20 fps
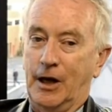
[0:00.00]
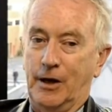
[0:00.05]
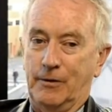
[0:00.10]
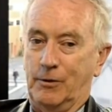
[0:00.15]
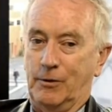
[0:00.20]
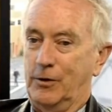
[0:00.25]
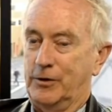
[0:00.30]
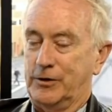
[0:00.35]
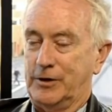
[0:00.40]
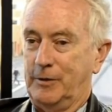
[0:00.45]

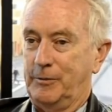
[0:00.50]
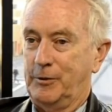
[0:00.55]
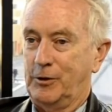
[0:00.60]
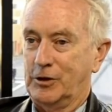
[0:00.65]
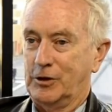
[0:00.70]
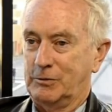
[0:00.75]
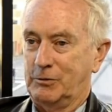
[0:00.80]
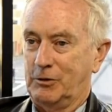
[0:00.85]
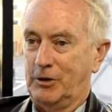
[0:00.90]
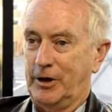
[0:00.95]
Also, because
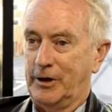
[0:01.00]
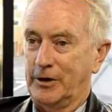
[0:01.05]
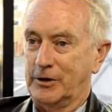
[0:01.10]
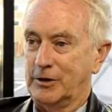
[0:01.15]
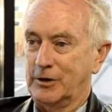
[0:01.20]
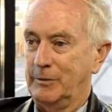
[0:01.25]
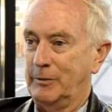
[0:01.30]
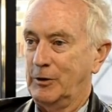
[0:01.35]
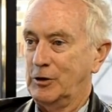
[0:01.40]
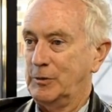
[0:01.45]
we're relying
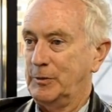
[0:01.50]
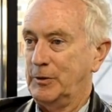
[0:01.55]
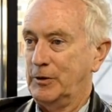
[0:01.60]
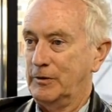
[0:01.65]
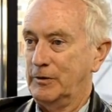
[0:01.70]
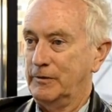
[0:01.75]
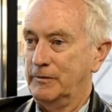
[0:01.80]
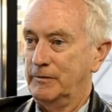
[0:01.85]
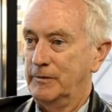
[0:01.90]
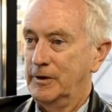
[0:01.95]
so much
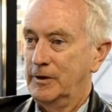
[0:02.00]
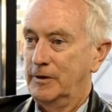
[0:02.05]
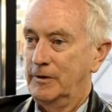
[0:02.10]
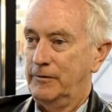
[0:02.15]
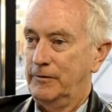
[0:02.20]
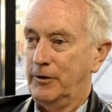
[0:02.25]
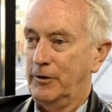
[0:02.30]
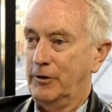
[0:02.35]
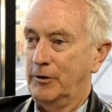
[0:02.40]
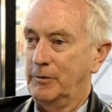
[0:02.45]
upon
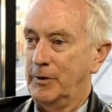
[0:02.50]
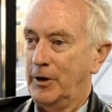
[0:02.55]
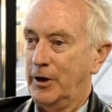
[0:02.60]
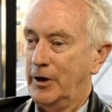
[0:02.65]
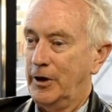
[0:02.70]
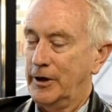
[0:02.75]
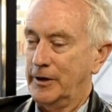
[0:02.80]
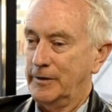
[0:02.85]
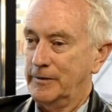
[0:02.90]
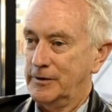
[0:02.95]
foreign
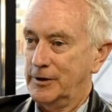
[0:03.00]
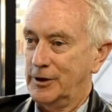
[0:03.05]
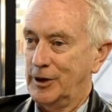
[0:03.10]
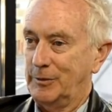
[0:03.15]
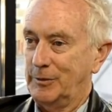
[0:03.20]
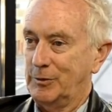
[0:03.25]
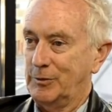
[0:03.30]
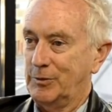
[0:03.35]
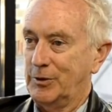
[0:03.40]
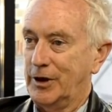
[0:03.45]
buying to keep
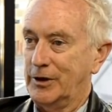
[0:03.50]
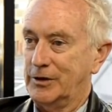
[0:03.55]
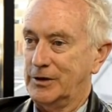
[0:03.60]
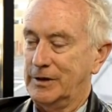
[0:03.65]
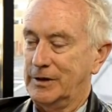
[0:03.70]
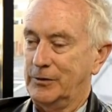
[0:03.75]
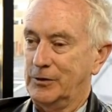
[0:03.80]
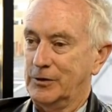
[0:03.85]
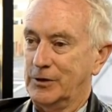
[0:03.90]
the price levels